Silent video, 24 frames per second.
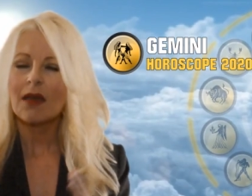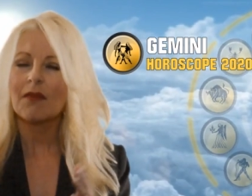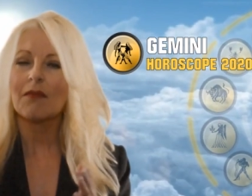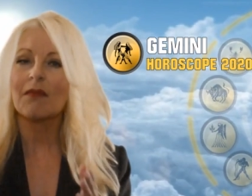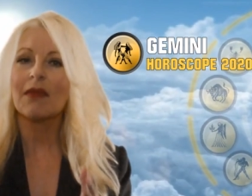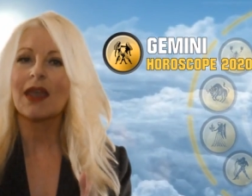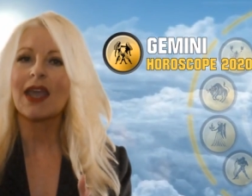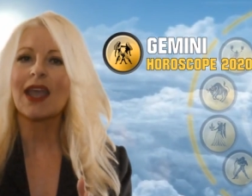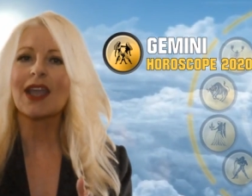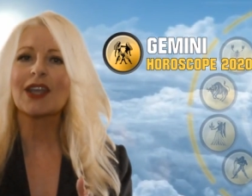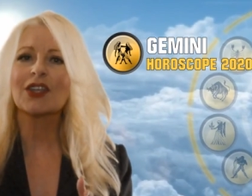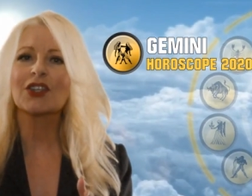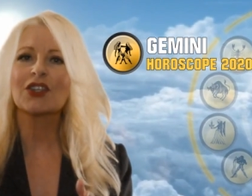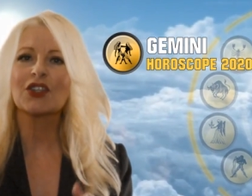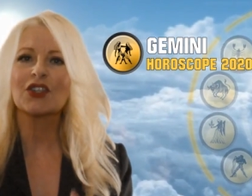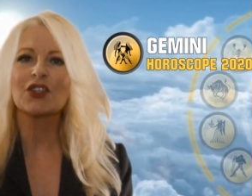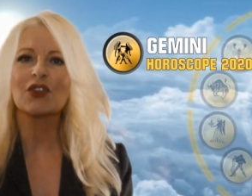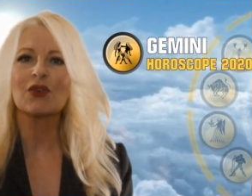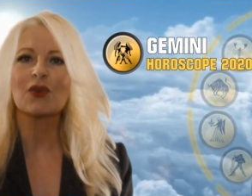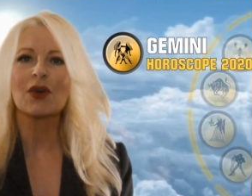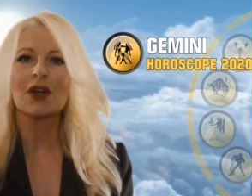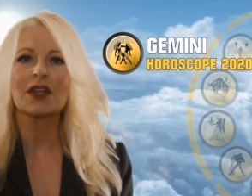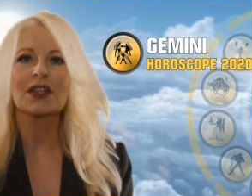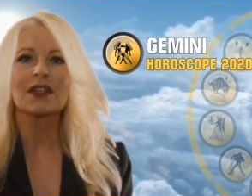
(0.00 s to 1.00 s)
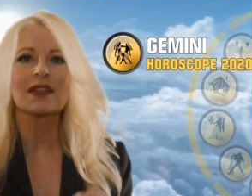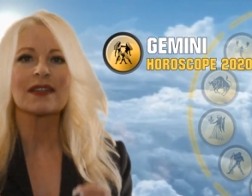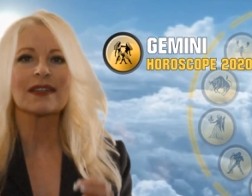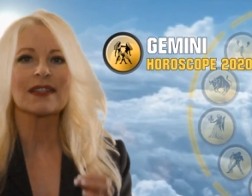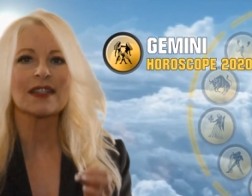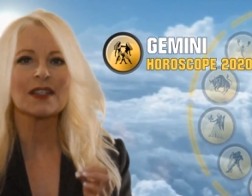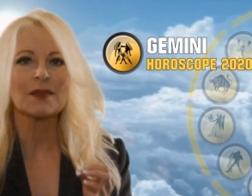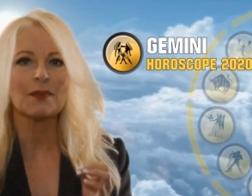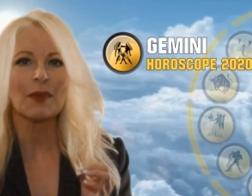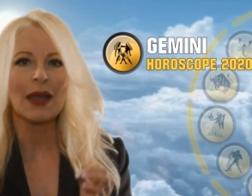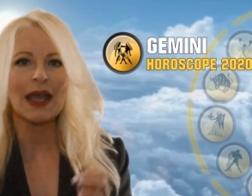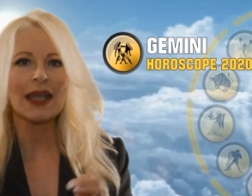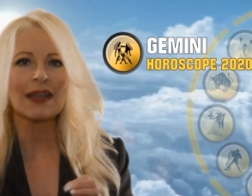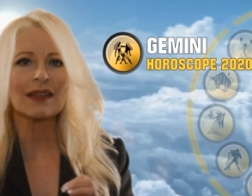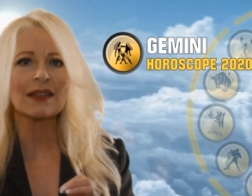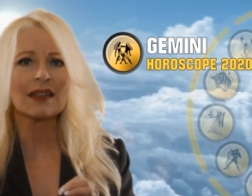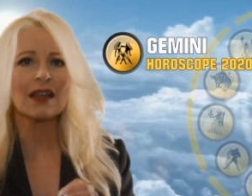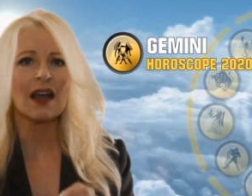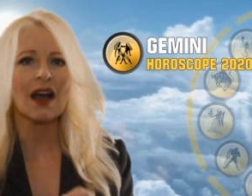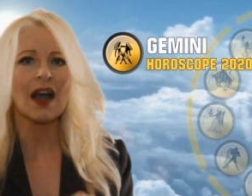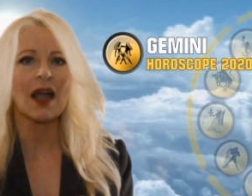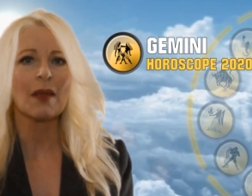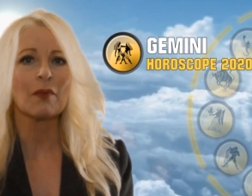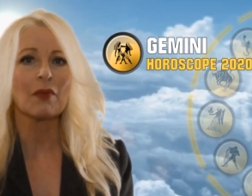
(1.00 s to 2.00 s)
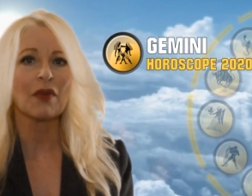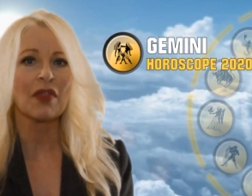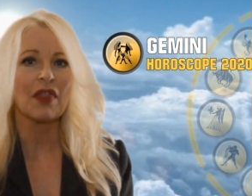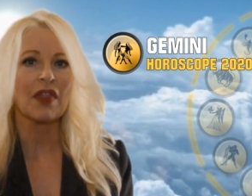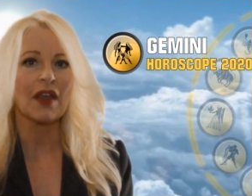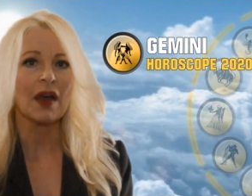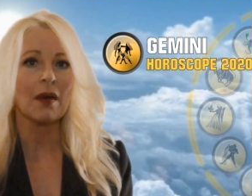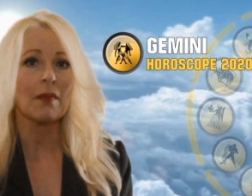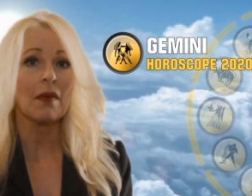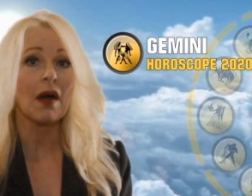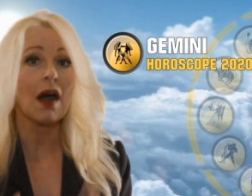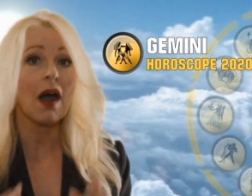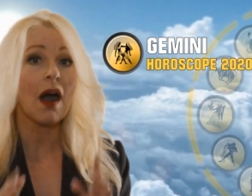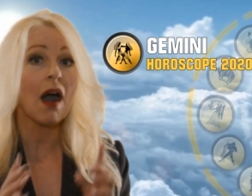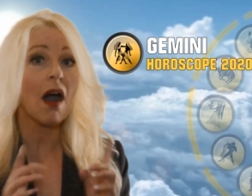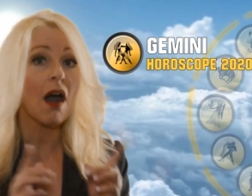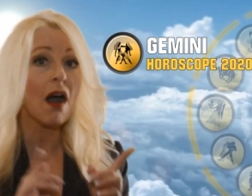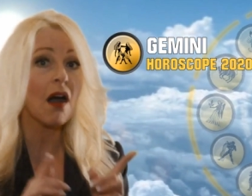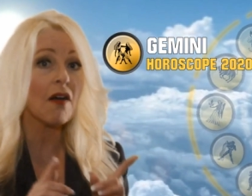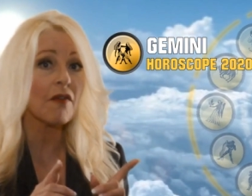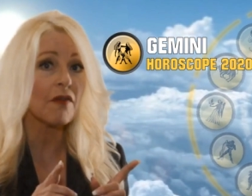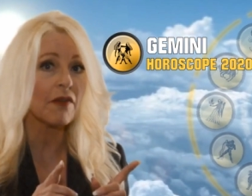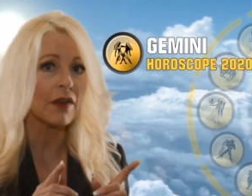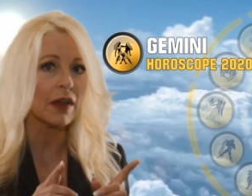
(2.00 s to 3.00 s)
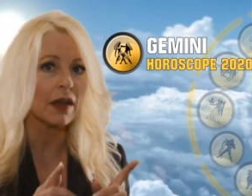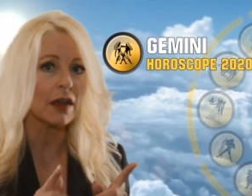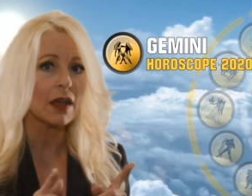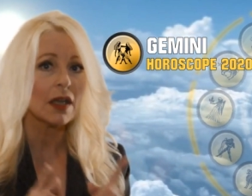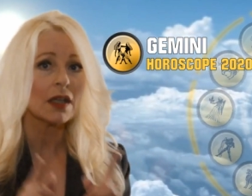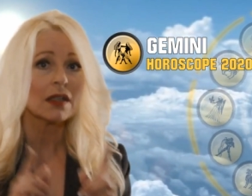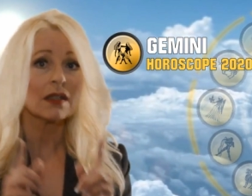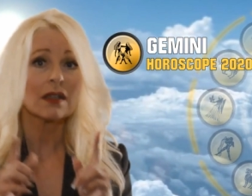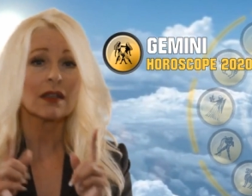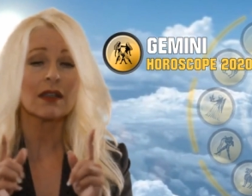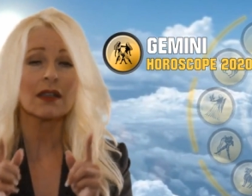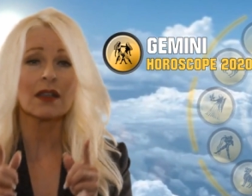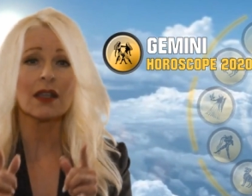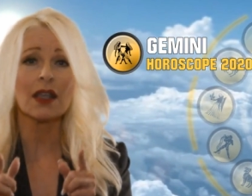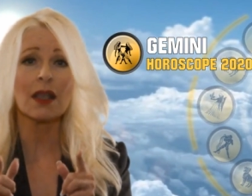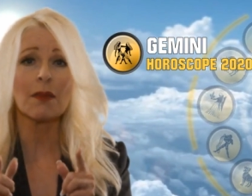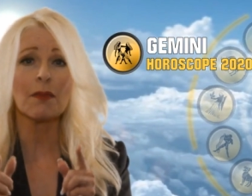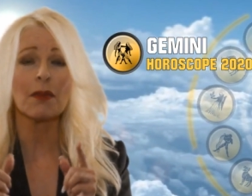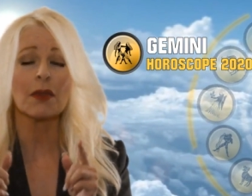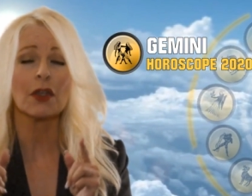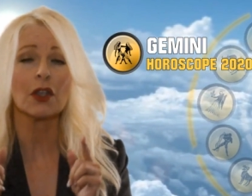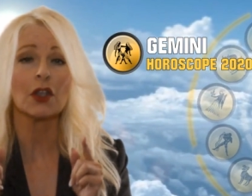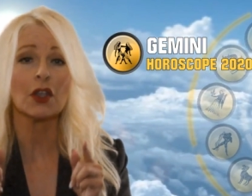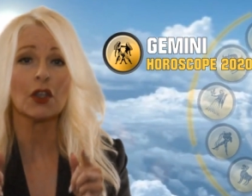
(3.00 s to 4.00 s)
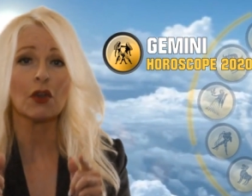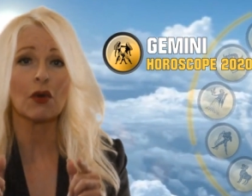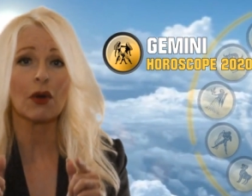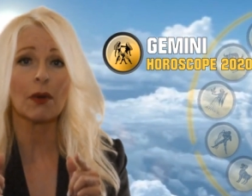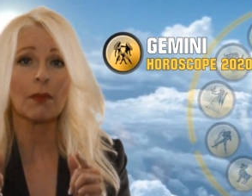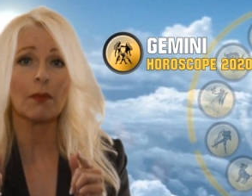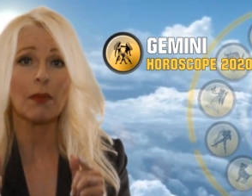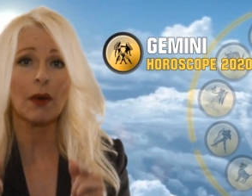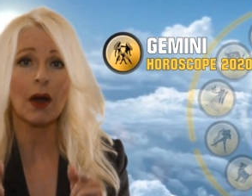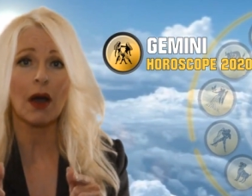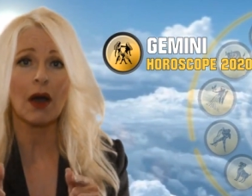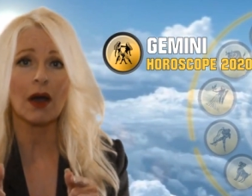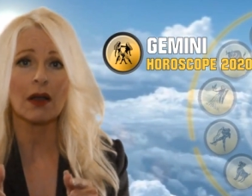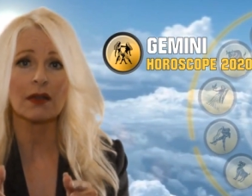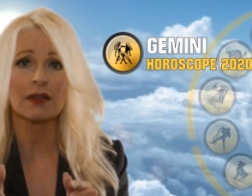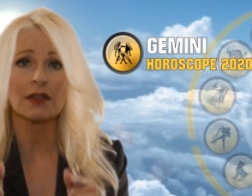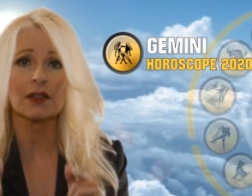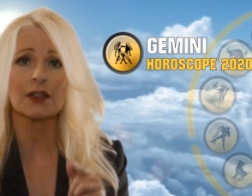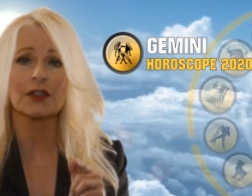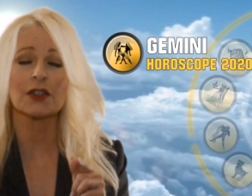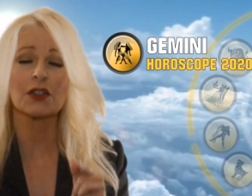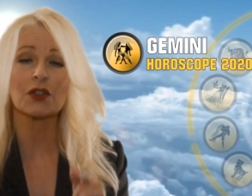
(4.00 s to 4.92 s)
Make sure to spend time with them often to keep your bonds